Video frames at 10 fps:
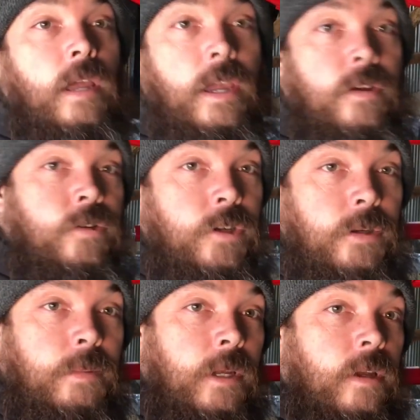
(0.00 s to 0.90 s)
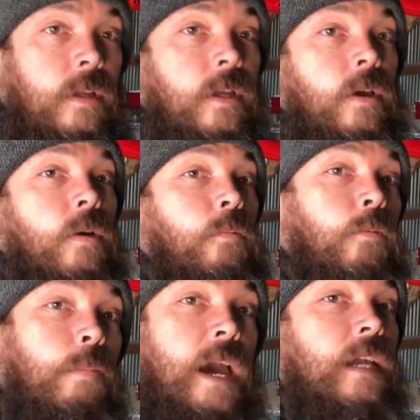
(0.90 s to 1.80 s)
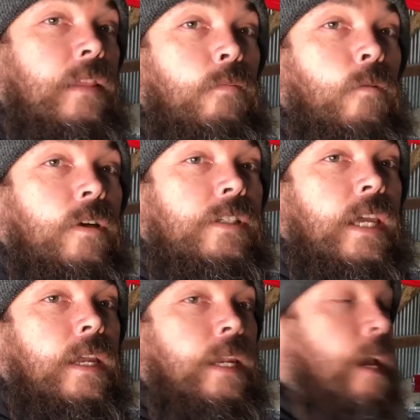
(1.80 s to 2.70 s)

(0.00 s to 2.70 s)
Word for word: Hey YouTube, we're back at the work stand